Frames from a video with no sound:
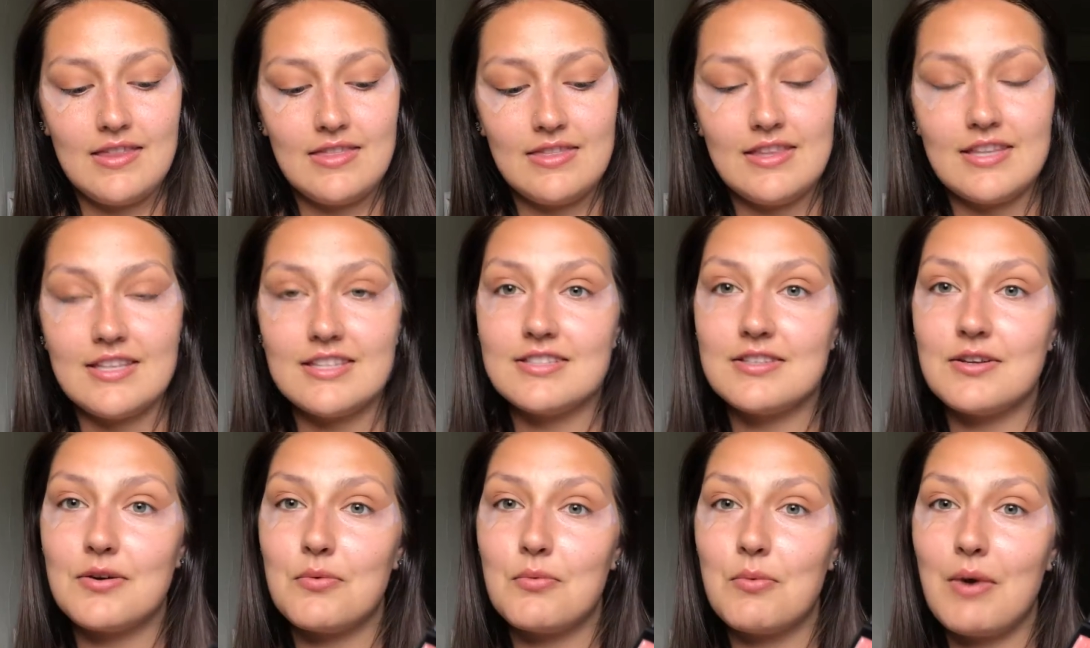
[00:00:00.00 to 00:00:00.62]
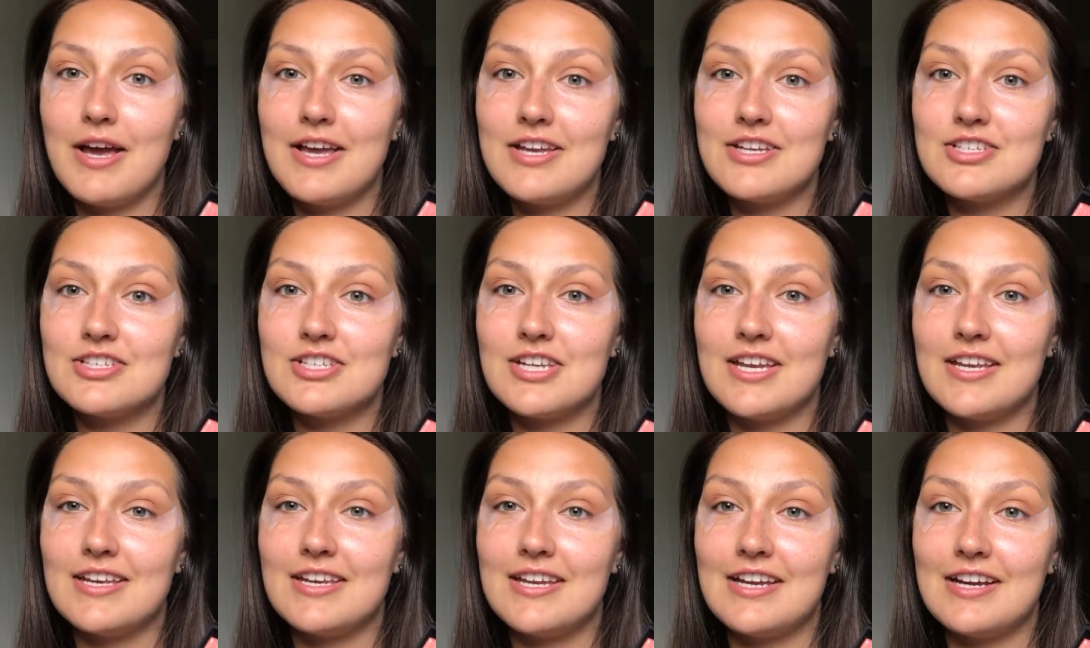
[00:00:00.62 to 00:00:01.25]
this white
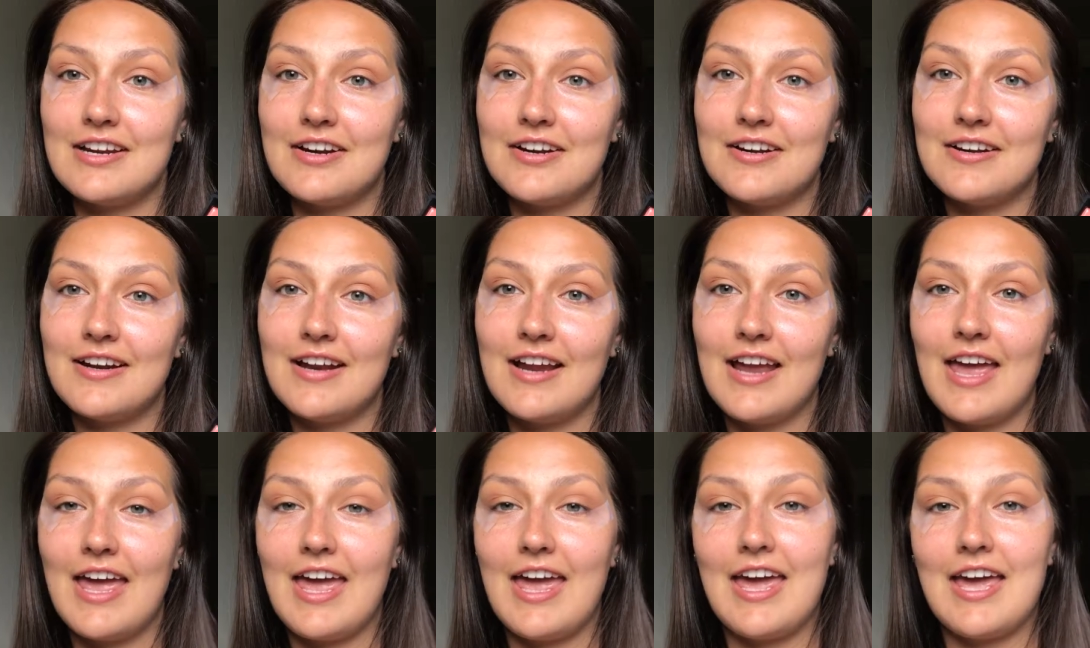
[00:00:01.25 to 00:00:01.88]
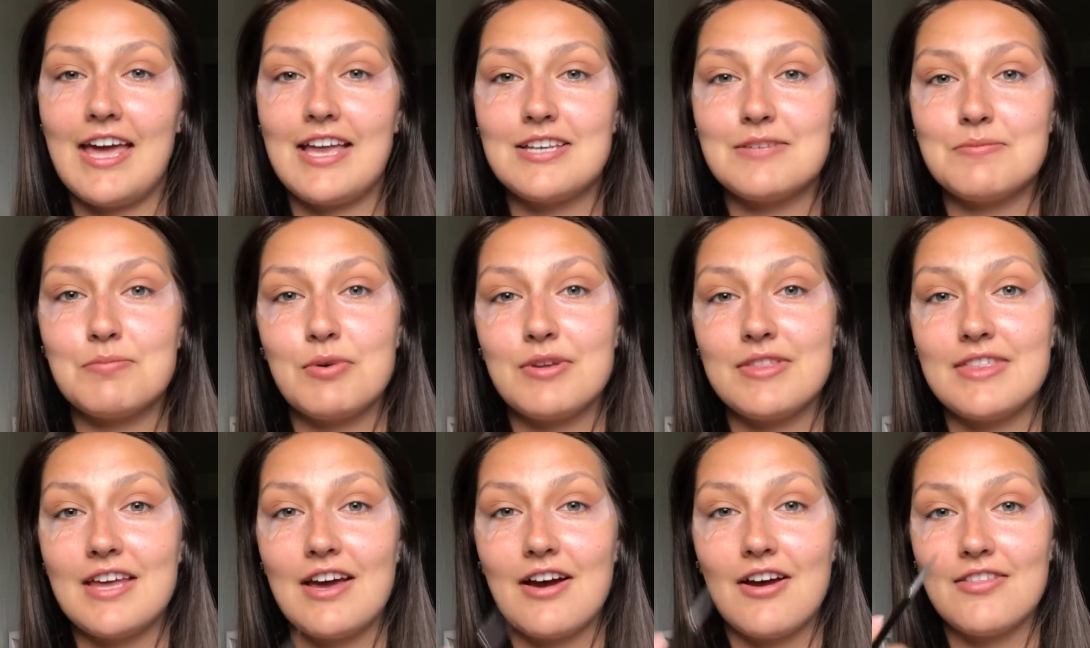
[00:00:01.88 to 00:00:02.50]
shade here and
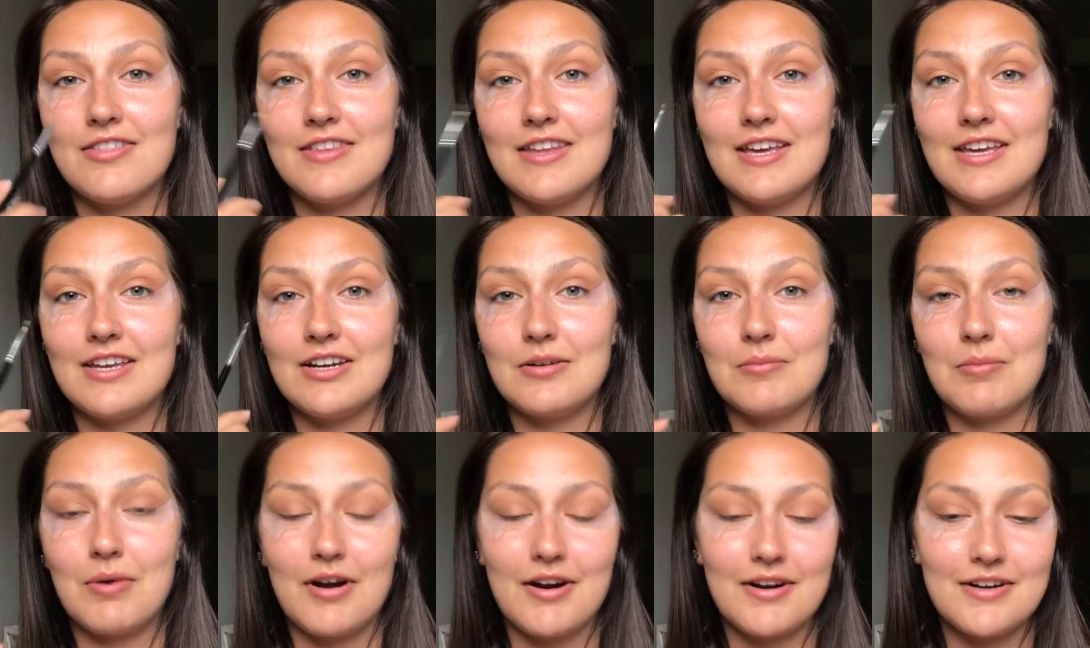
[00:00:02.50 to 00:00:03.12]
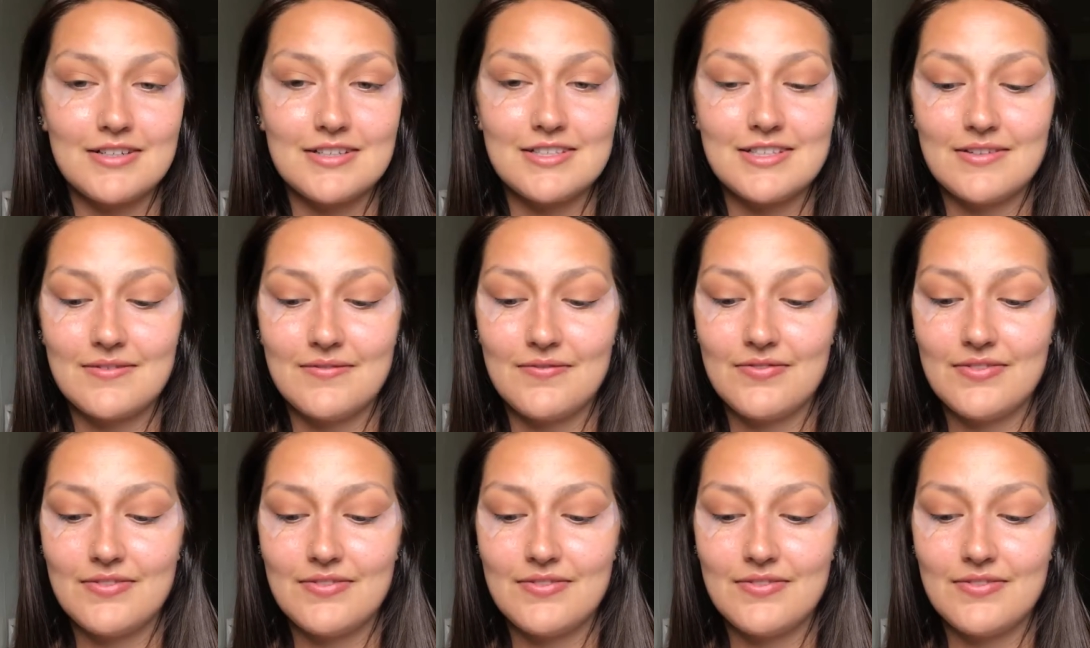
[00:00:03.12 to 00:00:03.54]
put that on the inner part.